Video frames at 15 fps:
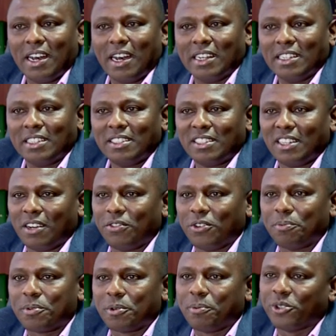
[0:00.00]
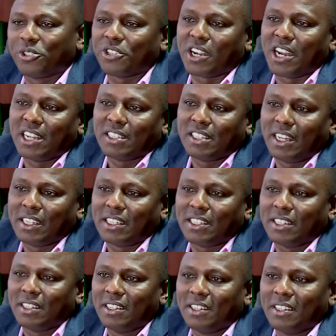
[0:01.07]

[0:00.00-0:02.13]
And it is therefore preposterous that